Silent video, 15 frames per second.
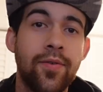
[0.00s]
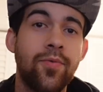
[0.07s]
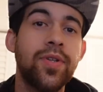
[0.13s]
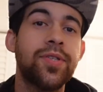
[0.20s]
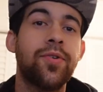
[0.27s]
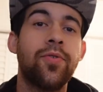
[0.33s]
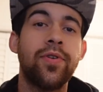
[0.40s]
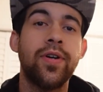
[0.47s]
What's
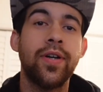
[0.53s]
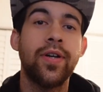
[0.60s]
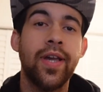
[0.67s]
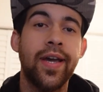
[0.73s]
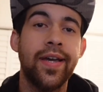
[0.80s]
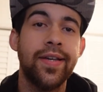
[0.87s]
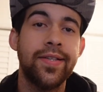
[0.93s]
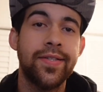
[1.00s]
going on
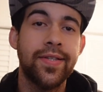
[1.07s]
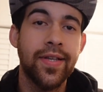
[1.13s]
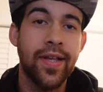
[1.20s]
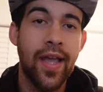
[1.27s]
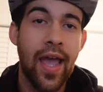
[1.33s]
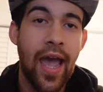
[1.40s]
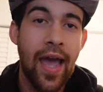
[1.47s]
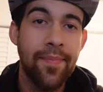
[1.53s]
guys?
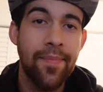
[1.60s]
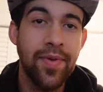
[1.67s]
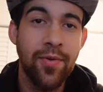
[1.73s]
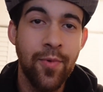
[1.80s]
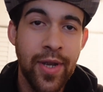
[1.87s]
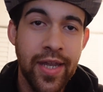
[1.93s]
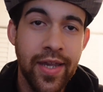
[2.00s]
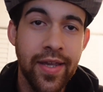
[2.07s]
Happy
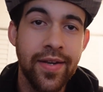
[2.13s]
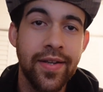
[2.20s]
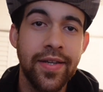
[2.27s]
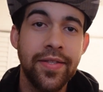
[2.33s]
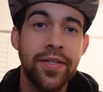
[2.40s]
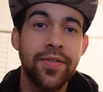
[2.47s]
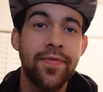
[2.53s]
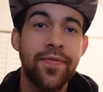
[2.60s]
weekend.
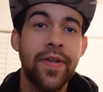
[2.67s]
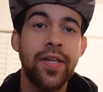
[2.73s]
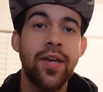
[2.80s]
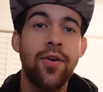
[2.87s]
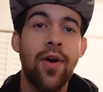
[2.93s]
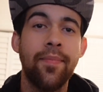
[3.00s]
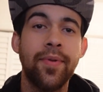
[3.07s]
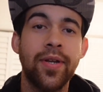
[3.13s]
In this
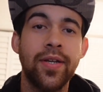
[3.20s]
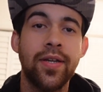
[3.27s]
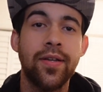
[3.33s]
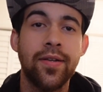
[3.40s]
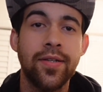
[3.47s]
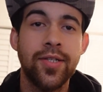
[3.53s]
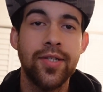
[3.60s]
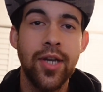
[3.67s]
video, I'm gonna
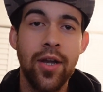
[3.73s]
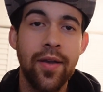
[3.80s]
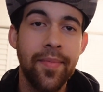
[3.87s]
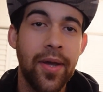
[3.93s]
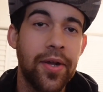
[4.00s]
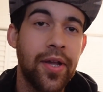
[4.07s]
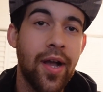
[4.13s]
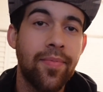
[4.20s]
talk
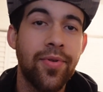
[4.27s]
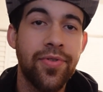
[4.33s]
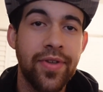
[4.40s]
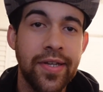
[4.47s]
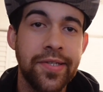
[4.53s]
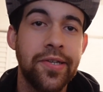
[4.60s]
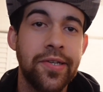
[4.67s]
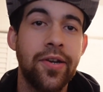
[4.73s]
about a couple
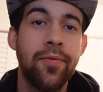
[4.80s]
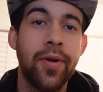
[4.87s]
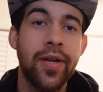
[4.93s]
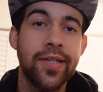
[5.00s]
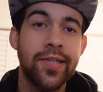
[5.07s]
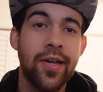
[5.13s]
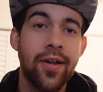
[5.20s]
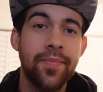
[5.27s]
things here. We're gonna
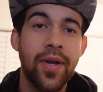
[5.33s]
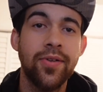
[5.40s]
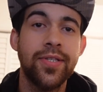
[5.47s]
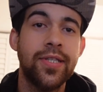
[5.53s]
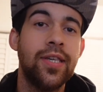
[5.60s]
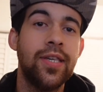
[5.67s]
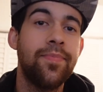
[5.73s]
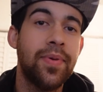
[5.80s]
talk about
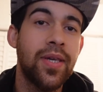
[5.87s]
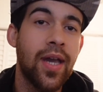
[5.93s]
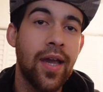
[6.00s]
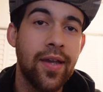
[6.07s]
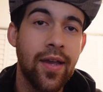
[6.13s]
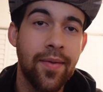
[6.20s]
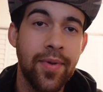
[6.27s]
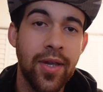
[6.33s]
CPI
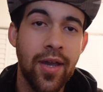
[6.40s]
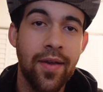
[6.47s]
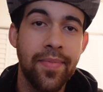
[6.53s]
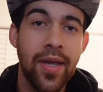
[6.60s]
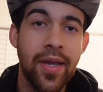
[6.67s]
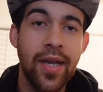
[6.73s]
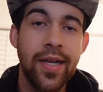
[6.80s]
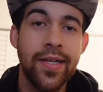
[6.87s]
coming up.
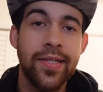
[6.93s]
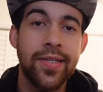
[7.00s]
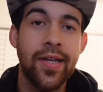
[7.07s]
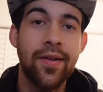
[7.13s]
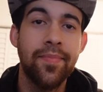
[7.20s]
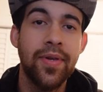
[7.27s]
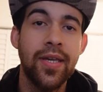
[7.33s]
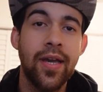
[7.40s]
It's
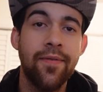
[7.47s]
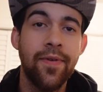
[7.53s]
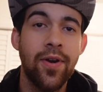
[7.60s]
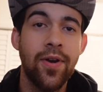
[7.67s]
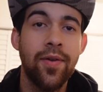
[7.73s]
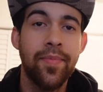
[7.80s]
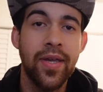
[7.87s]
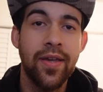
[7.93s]
gonna be a
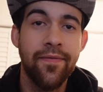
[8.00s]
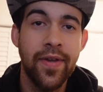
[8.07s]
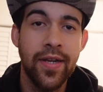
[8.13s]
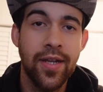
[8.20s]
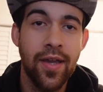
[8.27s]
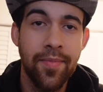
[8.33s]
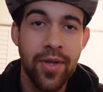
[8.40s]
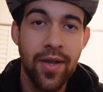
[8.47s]
very big event
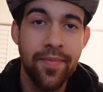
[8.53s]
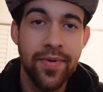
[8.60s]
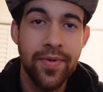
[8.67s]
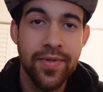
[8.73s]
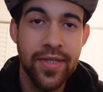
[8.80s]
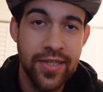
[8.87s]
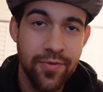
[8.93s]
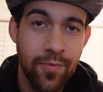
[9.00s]
coming up
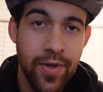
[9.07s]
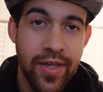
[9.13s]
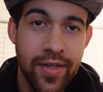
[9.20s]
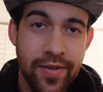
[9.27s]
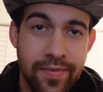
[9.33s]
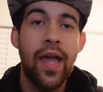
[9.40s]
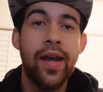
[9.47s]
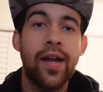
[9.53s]
this
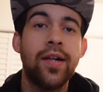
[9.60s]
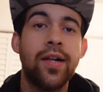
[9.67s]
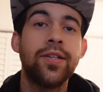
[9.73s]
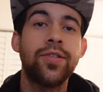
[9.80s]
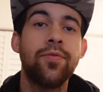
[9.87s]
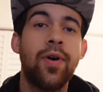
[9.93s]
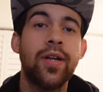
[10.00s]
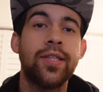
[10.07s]
week. And I
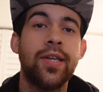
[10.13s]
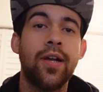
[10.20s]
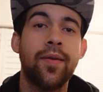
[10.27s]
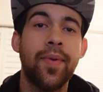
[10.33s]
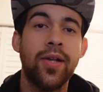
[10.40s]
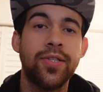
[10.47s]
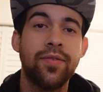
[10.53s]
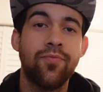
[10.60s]
also wanna talk
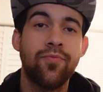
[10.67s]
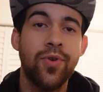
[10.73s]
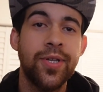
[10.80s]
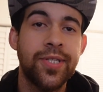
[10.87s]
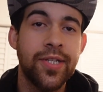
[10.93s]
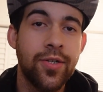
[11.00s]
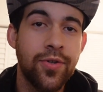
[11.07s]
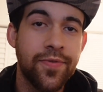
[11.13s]
about some
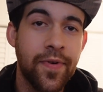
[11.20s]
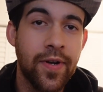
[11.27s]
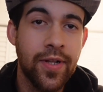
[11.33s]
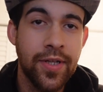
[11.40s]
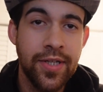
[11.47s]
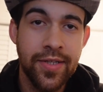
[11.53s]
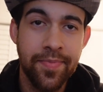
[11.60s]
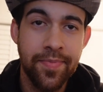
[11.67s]
recent news for
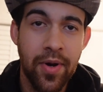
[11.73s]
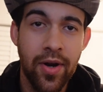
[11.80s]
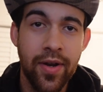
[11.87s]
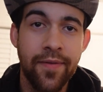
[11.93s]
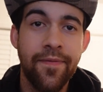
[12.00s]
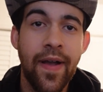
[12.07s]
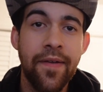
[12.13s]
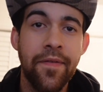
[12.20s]
CleanSpark, a
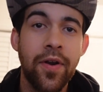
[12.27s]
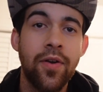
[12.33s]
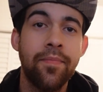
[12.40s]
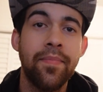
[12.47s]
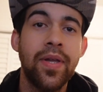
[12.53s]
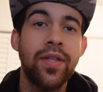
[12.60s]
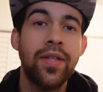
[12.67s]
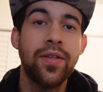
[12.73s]
$500
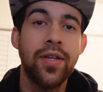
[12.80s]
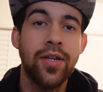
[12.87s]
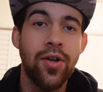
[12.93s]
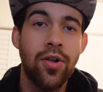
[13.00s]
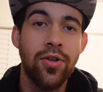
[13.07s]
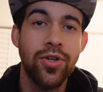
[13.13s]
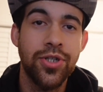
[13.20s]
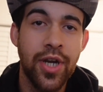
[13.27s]
million
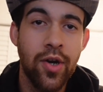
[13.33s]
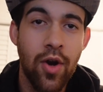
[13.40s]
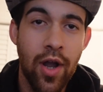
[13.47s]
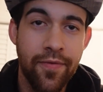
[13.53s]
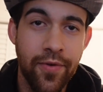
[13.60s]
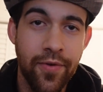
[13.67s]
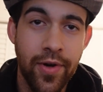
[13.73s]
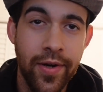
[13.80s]
share
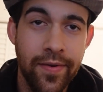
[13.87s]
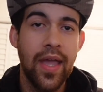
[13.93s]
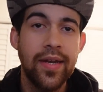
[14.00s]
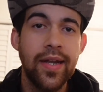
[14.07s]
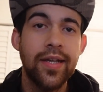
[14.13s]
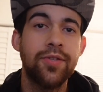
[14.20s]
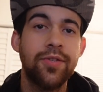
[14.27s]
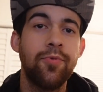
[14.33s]
offering. And
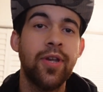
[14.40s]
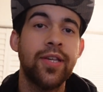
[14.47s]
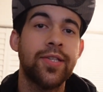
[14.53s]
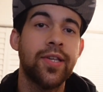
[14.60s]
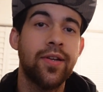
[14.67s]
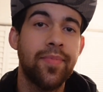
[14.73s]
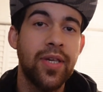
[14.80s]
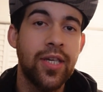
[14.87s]
next week is
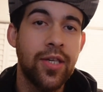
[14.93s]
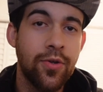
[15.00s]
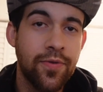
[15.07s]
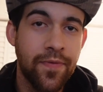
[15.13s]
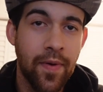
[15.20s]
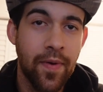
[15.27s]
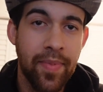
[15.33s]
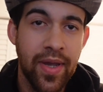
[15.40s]
gonna be huge
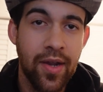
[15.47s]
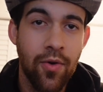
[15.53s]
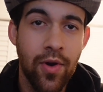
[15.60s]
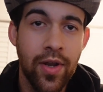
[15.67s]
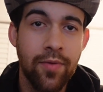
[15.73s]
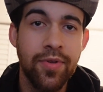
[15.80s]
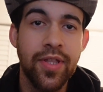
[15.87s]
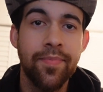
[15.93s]
for
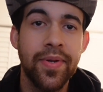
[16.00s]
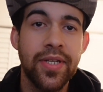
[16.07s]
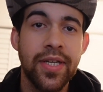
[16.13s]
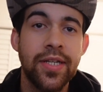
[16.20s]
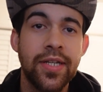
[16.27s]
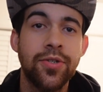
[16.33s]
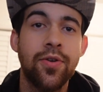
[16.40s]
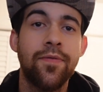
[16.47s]
Bitcoin with the
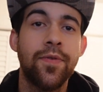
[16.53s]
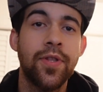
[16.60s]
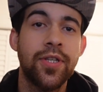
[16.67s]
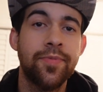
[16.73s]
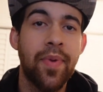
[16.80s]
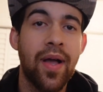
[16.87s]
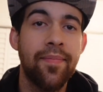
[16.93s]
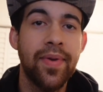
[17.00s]
potential for the
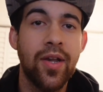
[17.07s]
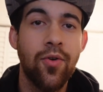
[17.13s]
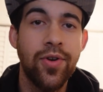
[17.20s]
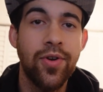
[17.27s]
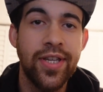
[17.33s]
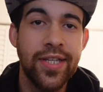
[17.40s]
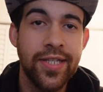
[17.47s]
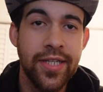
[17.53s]
spot Bitcoin
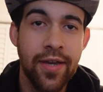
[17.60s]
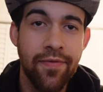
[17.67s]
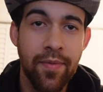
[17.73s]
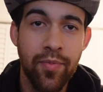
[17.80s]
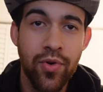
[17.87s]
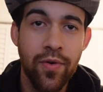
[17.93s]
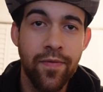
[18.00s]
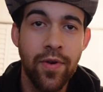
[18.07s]
ETF
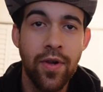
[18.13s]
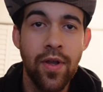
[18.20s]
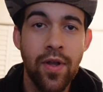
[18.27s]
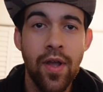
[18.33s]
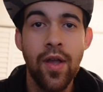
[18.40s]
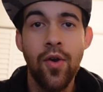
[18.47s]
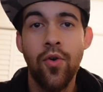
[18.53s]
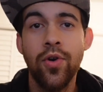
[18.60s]
approval
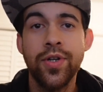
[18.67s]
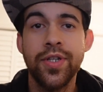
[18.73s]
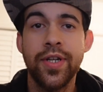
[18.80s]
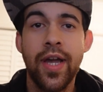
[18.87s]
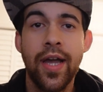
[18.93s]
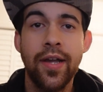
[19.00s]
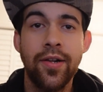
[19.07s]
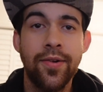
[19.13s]
or
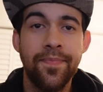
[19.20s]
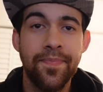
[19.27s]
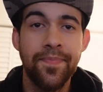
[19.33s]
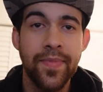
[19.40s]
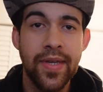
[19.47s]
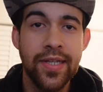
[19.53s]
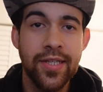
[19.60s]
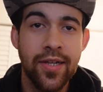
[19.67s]
denial
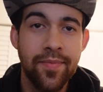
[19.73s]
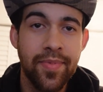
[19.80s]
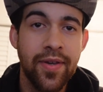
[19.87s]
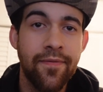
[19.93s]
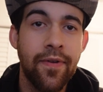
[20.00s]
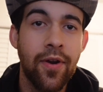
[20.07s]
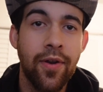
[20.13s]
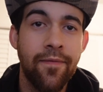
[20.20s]
it's going to be a
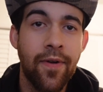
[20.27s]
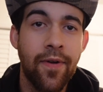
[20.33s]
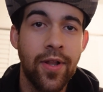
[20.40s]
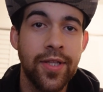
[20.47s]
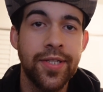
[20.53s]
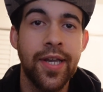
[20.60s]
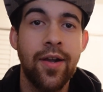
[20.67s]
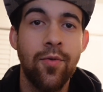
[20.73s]
very
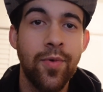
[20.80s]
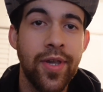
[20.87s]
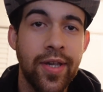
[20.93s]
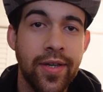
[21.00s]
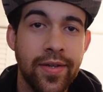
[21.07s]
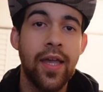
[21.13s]
volatile week.